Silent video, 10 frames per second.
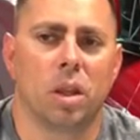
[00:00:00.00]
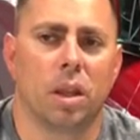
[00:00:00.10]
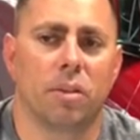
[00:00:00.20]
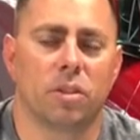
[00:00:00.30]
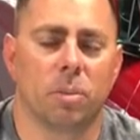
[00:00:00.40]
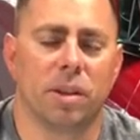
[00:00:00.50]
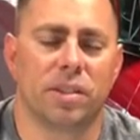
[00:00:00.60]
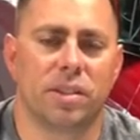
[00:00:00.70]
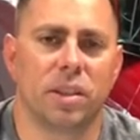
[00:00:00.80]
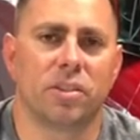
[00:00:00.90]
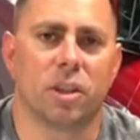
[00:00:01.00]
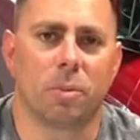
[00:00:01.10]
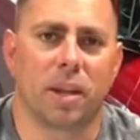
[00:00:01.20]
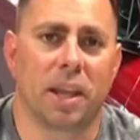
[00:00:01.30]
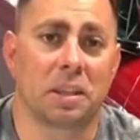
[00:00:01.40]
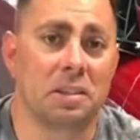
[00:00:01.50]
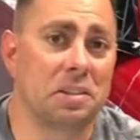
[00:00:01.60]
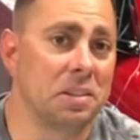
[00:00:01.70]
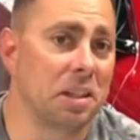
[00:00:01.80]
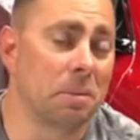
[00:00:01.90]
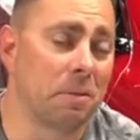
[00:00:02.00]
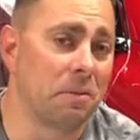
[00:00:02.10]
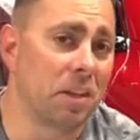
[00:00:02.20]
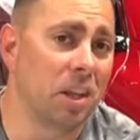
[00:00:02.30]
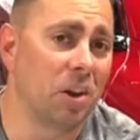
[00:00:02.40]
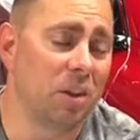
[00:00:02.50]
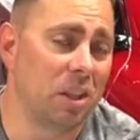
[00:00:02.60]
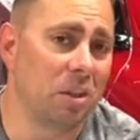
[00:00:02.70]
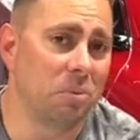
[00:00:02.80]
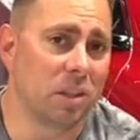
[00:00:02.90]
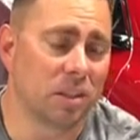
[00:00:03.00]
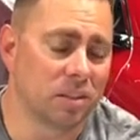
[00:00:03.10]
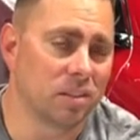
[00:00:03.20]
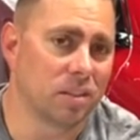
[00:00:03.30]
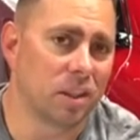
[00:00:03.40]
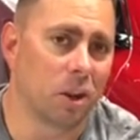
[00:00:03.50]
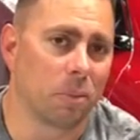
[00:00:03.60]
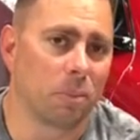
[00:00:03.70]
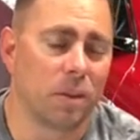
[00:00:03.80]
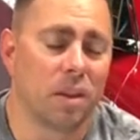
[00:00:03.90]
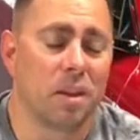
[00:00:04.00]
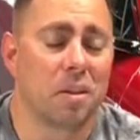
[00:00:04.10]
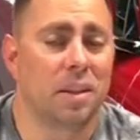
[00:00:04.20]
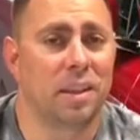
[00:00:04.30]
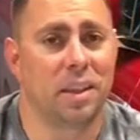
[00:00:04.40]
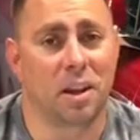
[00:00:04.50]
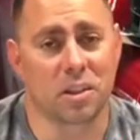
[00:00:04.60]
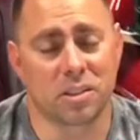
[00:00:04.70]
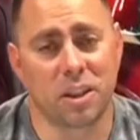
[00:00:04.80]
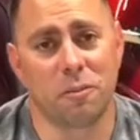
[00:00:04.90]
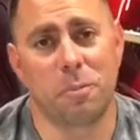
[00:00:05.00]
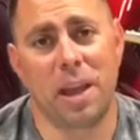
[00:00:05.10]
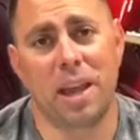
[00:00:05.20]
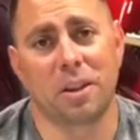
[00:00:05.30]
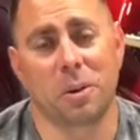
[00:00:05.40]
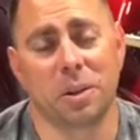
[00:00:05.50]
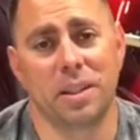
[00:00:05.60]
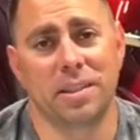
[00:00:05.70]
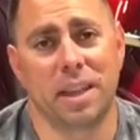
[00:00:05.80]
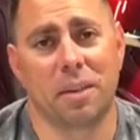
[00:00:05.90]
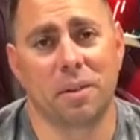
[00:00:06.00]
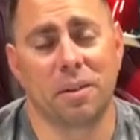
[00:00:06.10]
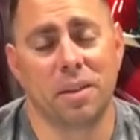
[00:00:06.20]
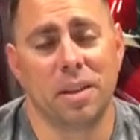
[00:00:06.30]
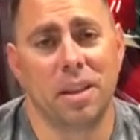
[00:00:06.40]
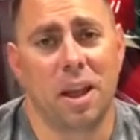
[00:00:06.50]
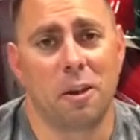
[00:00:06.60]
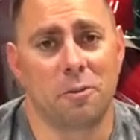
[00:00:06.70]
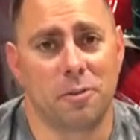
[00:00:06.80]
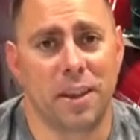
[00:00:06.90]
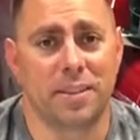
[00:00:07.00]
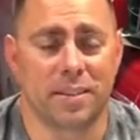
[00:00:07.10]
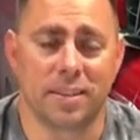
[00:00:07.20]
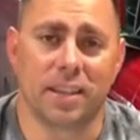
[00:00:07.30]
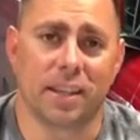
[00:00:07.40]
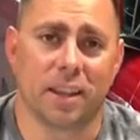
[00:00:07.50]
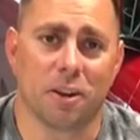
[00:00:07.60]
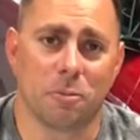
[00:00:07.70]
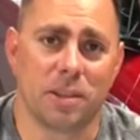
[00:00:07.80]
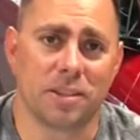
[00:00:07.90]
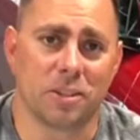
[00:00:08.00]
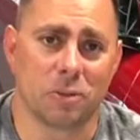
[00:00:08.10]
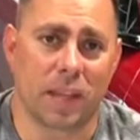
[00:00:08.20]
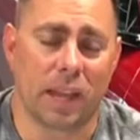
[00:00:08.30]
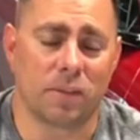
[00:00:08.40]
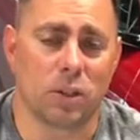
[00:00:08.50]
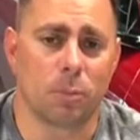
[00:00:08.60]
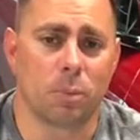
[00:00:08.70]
if somebody steals something, I can see them on video, and then we can get our stuff back, or at least have a face and take care of business if we have to.